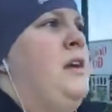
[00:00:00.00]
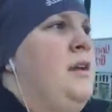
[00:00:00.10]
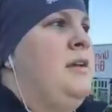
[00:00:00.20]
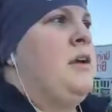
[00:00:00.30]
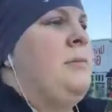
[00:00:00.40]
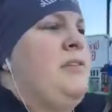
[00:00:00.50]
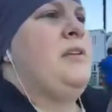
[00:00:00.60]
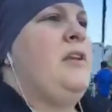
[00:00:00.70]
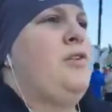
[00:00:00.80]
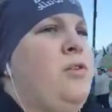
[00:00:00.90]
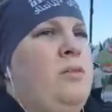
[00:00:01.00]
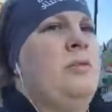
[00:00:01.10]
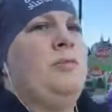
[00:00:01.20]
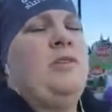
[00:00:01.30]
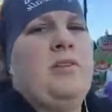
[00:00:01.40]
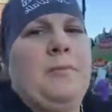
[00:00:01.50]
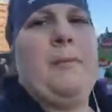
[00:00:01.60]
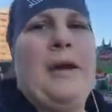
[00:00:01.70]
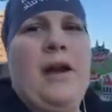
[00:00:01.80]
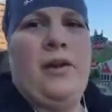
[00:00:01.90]
now I'm listening to Christmas music. My
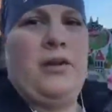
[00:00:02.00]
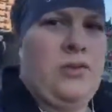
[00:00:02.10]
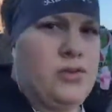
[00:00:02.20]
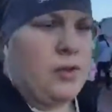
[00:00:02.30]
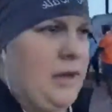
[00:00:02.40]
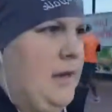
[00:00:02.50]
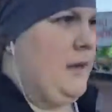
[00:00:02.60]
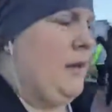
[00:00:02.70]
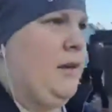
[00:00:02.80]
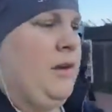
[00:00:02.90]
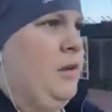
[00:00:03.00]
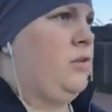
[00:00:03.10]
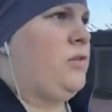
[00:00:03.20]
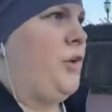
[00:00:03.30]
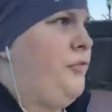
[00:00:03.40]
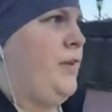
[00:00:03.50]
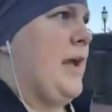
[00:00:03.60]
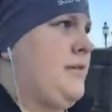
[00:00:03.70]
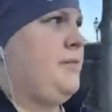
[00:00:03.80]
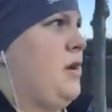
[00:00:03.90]
battery is draining so
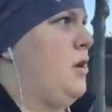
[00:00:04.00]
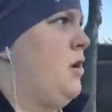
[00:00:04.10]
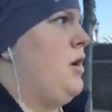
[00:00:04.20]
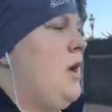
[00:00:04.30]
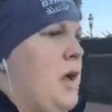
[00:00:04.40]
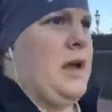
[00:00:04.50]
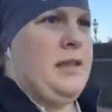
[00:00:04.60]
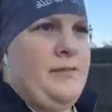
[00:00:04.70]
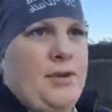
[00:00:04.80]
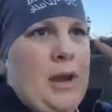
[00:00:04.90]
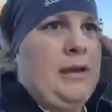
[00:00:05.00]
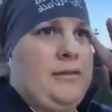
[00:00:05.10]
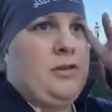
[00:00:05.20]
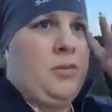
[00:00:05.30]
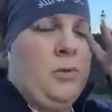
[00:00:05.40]
fast. So I love you guys. I just